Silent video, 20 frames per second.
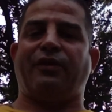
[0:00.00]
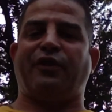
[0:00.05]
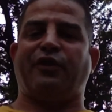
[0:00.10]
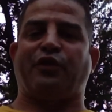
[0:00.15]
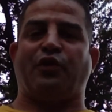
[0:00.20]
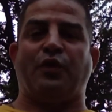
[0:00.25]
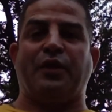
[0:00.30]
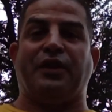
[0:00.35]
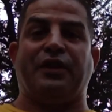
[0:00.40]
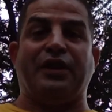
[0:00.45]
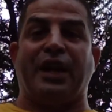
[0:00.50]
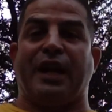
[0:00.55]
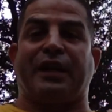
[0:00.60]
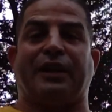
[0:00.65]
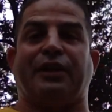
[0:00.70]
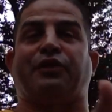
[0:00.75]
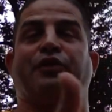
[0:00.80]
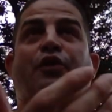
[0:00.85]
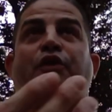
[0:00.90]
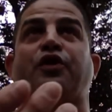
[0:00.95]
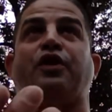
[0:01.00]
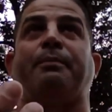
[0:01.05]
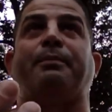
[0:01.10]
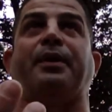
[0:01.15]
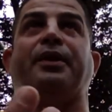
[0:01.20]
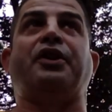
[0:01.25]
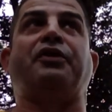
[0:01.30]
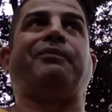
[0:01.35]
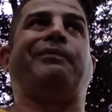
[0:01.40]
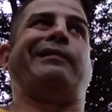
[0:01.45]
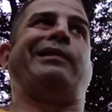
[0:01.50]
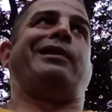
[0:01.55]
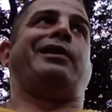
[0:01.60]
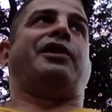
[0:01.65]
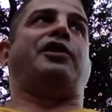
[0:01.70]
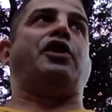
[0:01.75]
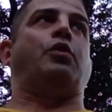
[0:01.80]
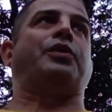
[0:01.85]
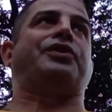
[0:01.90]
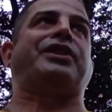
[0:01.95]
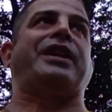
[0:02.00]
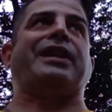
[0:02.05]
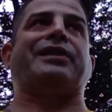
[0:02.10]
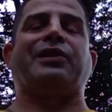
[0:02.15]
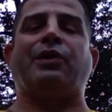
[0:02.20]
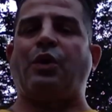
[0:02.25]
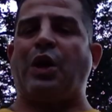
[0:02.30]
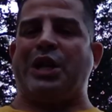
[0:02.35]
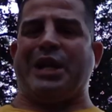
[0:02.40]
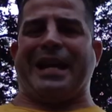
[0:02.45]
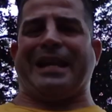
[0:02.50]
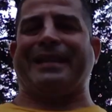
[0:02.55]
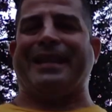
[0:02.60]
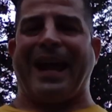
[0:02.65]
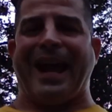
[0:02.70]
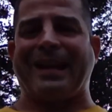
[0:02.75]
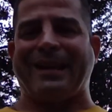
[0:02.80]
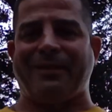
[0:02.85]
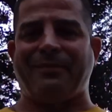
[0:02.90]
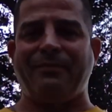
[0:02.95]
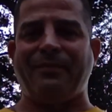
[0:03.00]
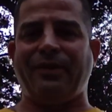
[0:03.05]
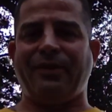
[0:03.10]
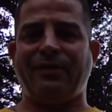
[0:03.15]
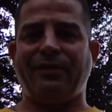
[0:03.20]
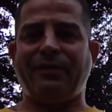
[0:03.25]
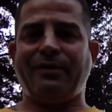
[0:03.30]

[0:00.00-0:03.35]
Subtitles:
So he's not going to turn up. But, you know, is Kesto going to attack him?